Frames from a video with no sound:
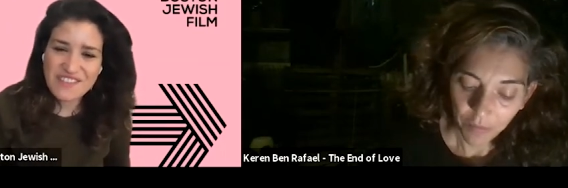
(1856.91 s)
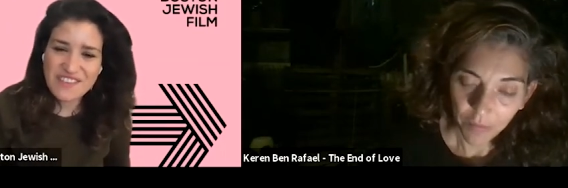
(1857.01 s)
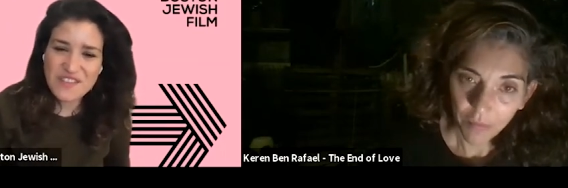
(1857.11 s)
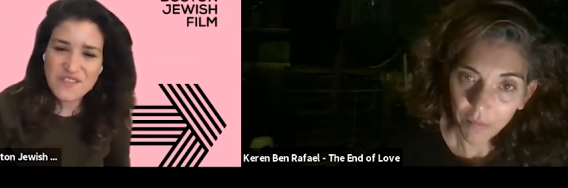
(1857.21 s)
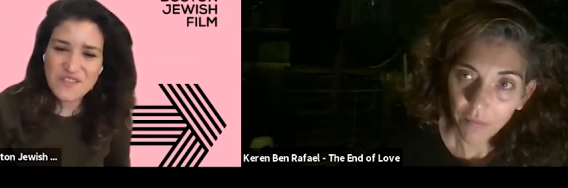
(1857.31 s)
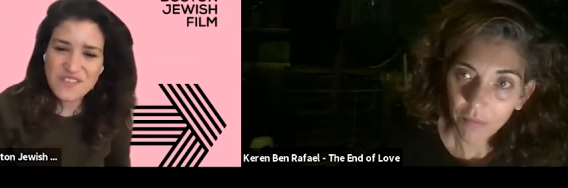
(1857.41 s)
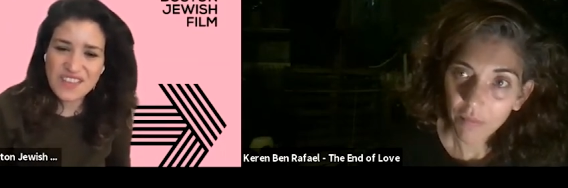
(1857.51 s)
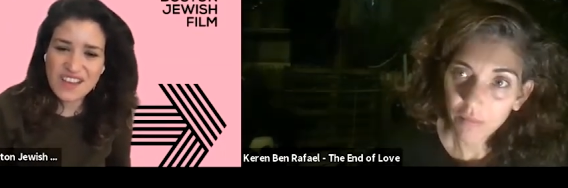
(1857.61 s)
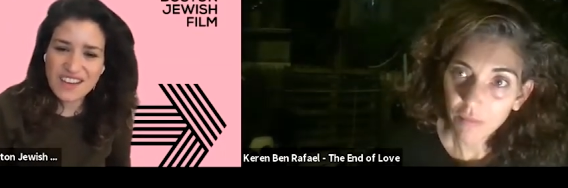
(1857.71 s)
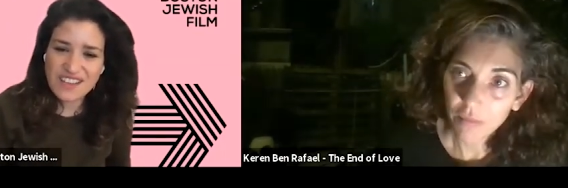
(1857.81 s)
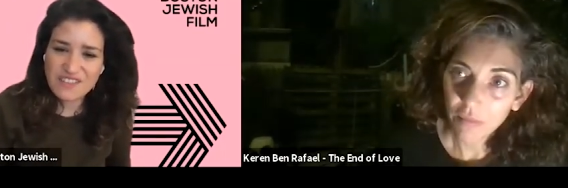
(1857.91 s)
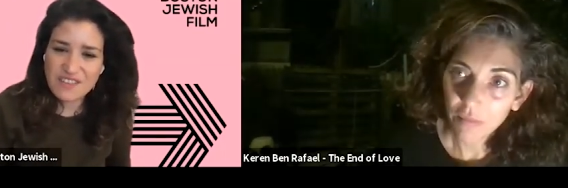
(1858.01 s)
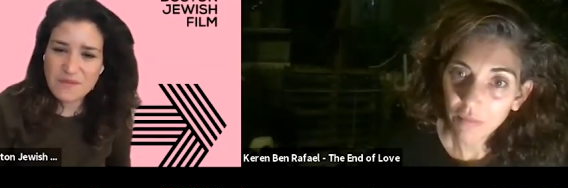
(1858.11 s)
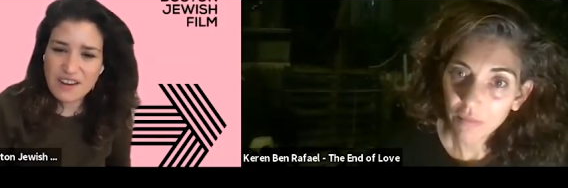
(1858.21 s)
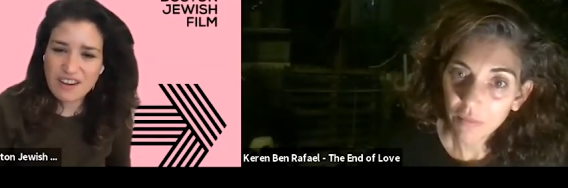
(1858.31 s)
Speaker 1: from the audience
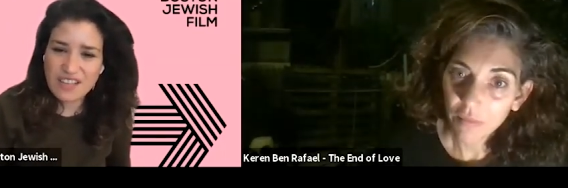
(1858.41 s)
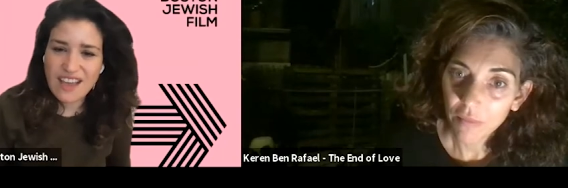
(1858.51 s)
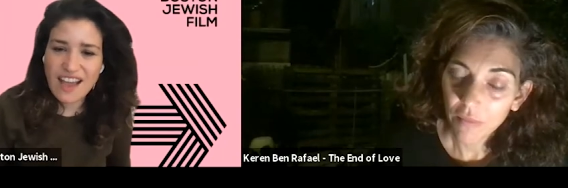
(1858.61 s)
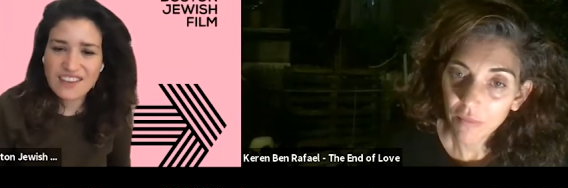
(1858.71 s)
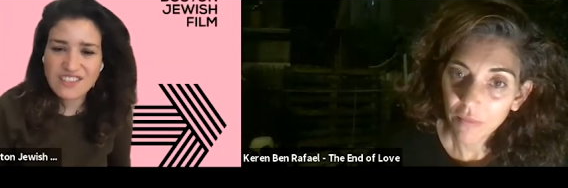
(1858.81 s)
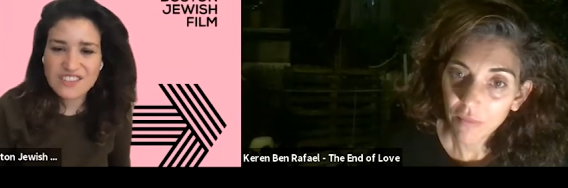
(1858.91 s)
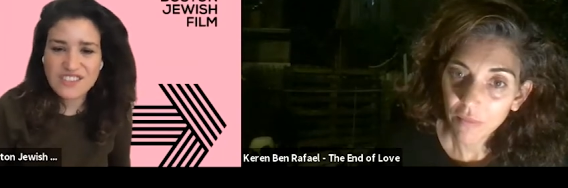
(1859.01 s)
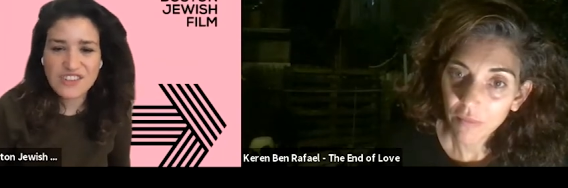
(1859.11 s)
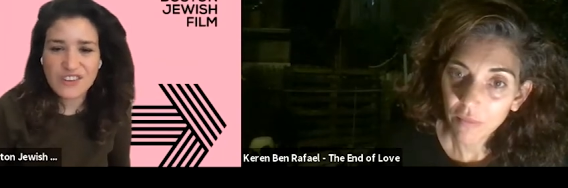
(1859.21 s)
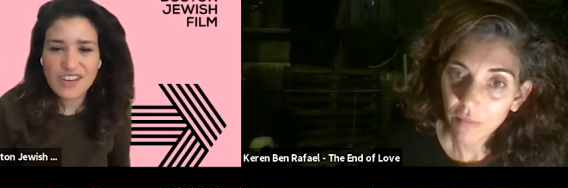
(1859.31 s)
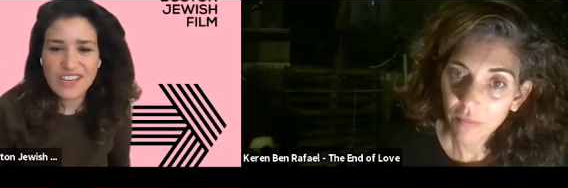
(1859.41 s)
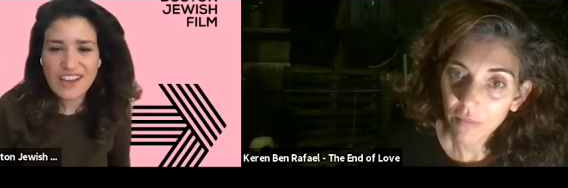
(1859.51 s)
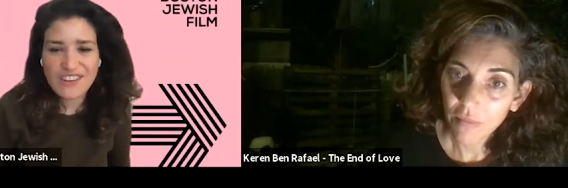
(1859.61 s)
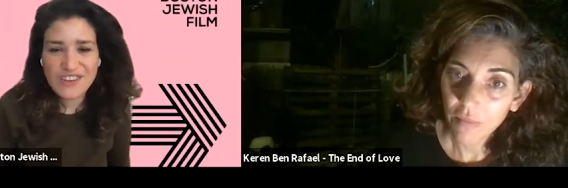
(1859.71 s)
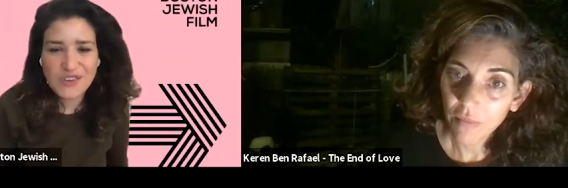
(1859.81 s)
from mary the actors are great
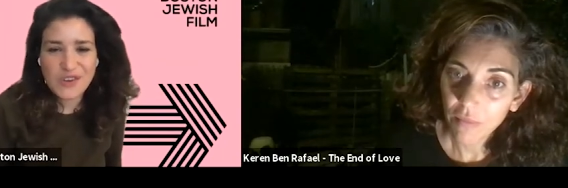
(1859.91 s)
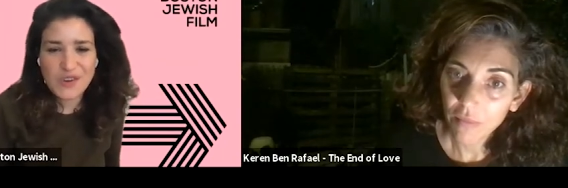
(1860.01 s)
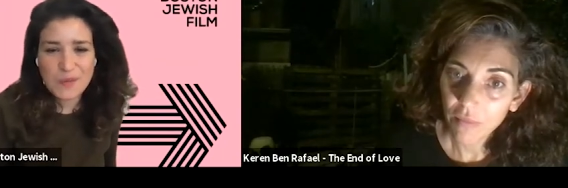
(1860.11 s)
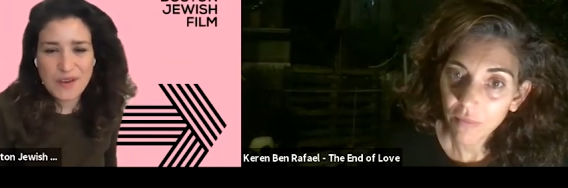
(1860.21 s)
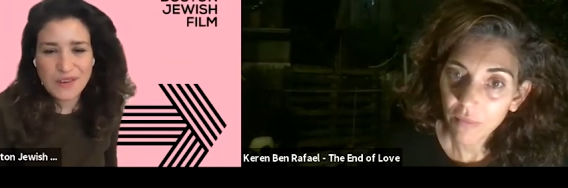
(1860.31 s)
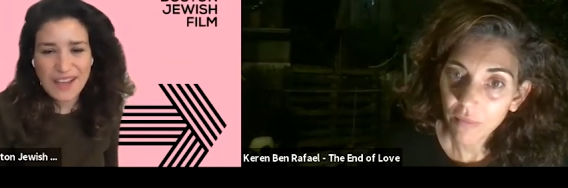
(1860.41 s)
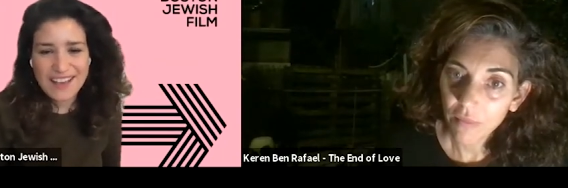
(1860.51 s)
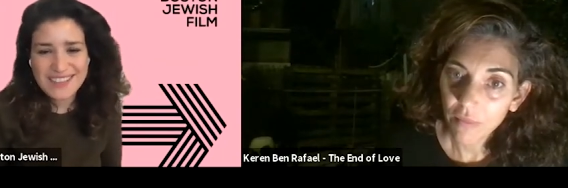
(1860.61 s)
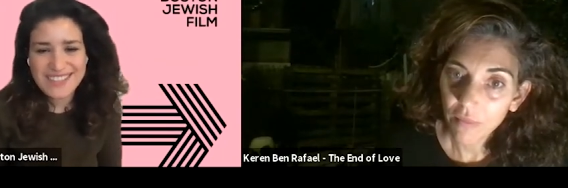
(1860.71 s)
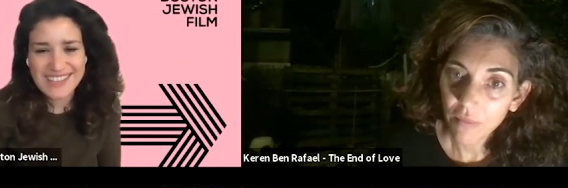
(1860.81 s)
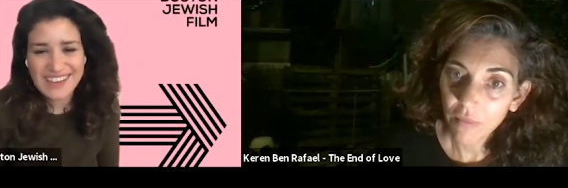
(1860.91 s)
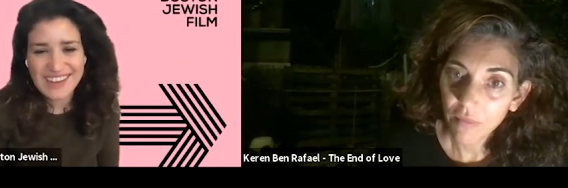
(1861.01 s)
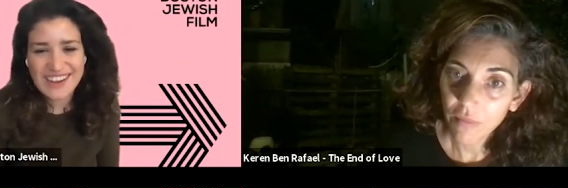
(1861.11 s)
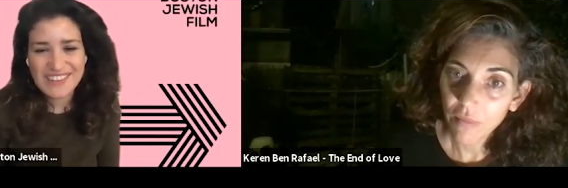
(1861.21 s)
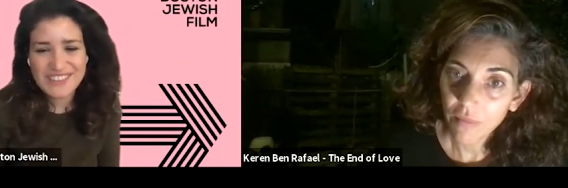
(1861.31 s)
how did you go about casting
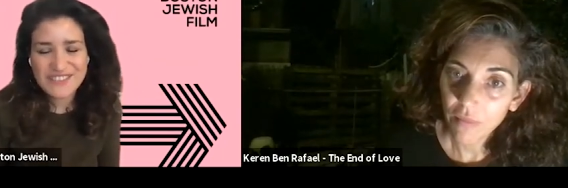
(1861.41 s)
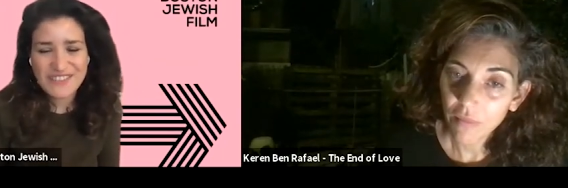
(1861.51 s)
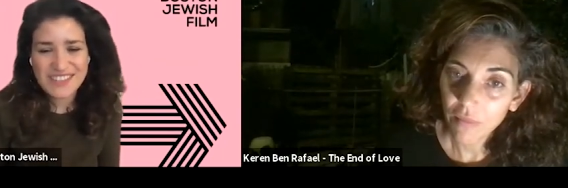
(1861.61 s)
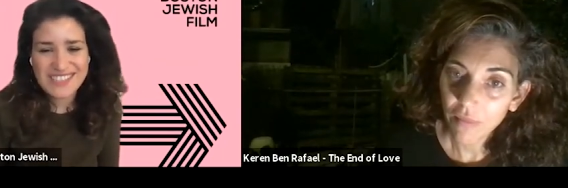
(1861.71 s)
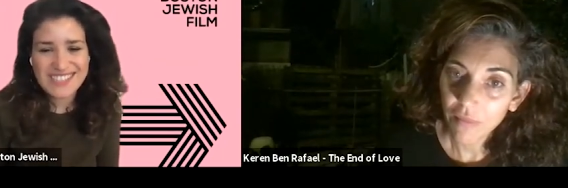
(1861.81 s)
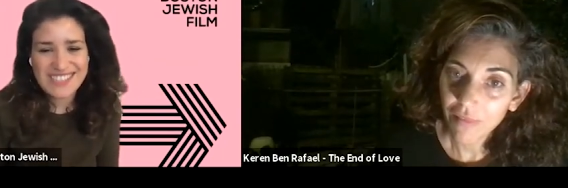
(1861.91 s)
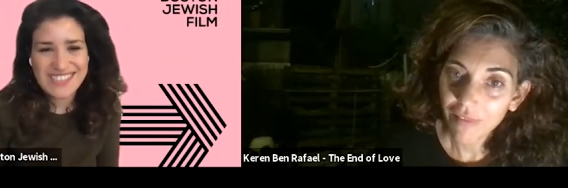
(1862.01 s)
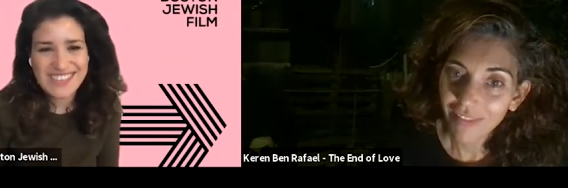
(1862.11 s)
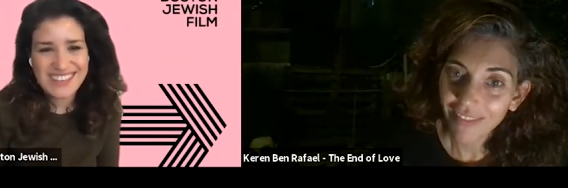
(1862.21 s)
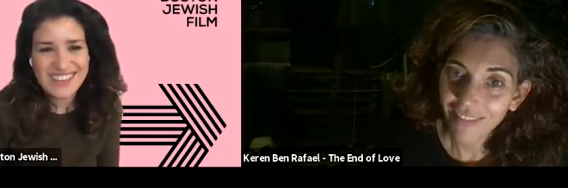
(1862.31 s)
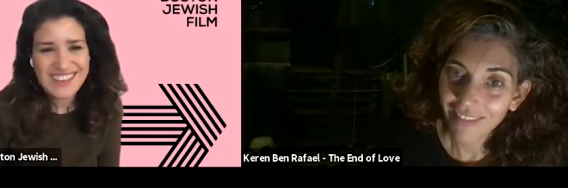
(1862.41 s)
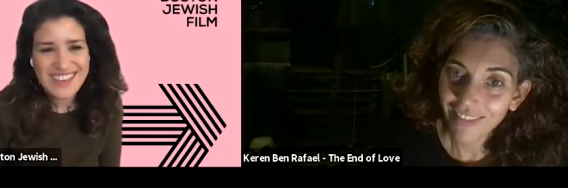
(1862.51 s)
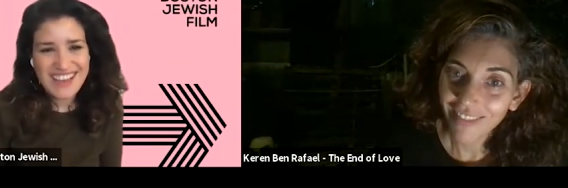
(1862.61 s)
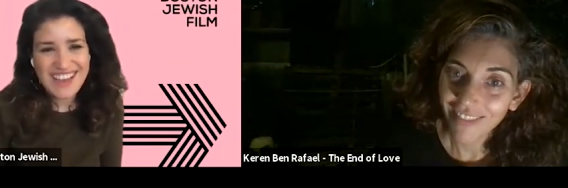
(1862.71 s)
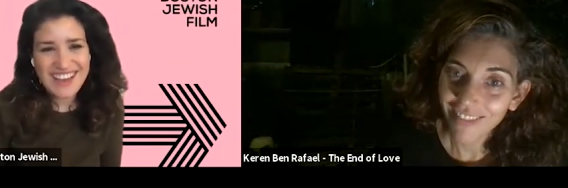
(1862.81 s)
and and it was fun to see
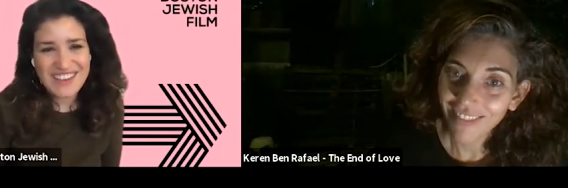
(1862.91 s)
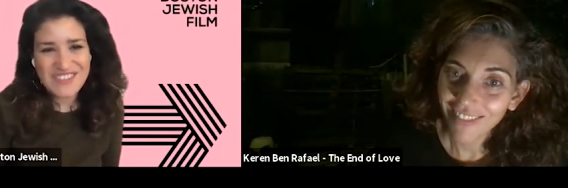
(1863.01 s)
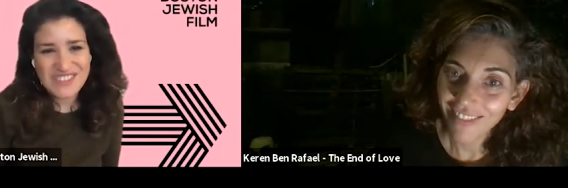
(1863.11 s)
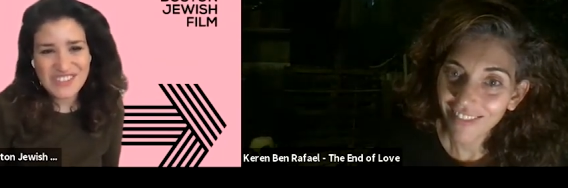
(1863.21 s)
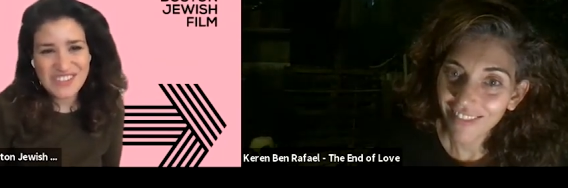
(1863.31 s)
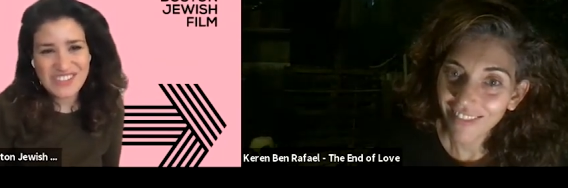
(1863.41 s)
um,